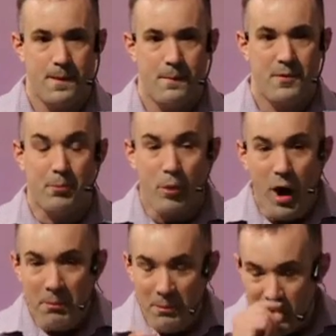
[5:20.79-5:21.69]
The
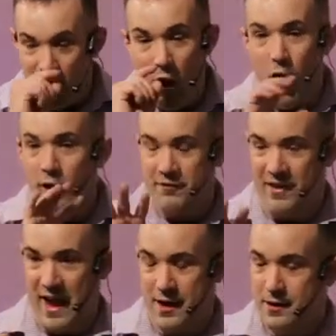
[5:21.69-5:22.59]
problem with all of
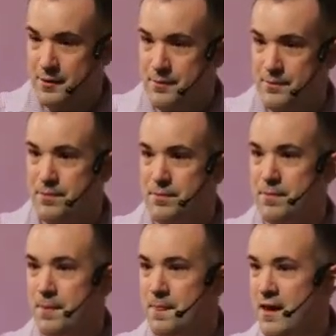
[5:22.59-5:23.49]
that
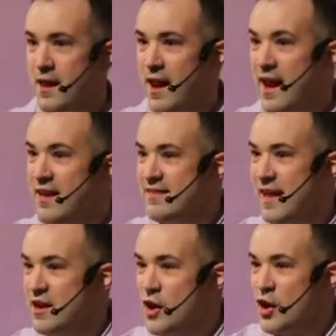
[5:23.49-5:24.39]
is that